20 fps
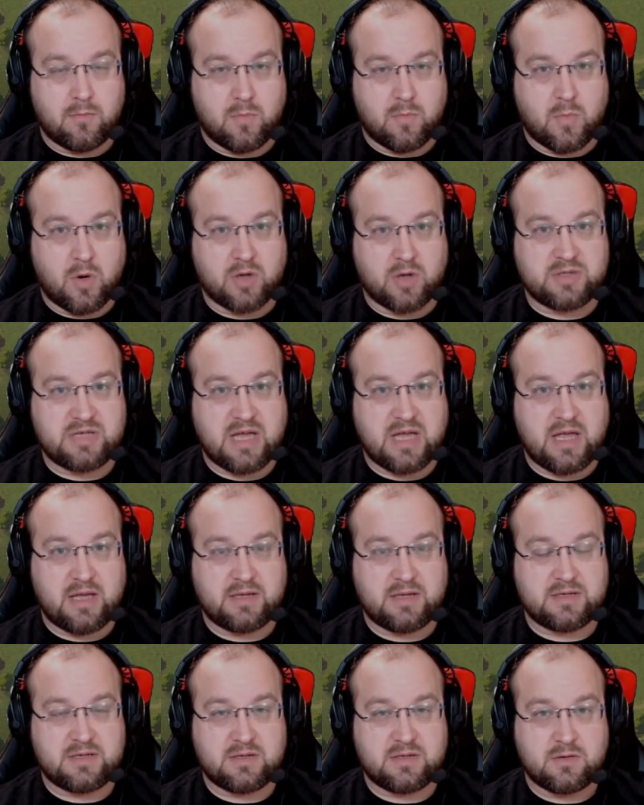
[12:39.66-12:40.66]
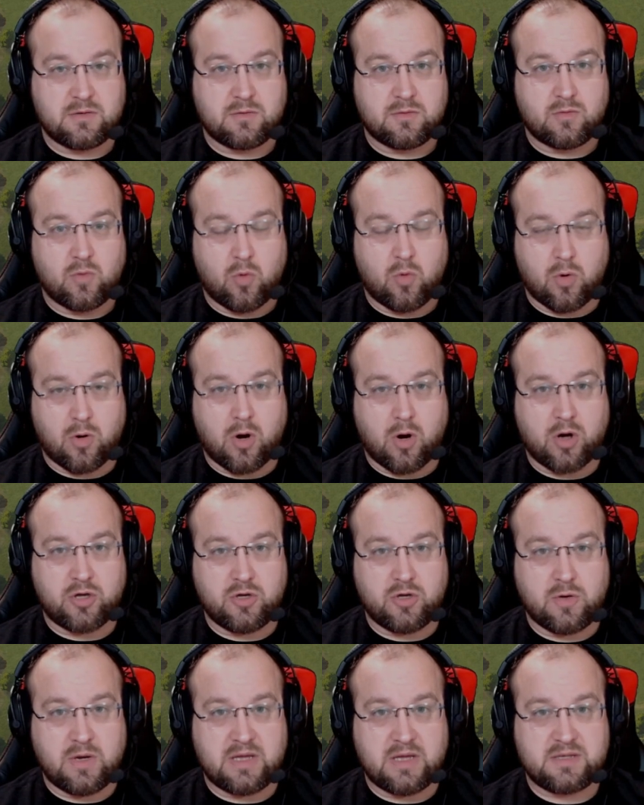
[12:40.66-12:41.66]
our tanks or our
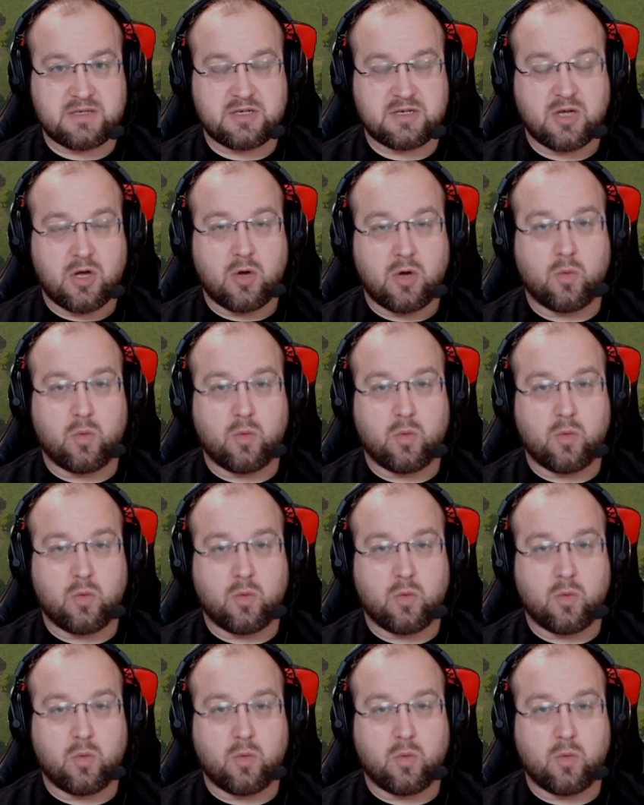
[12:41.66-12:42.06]
units.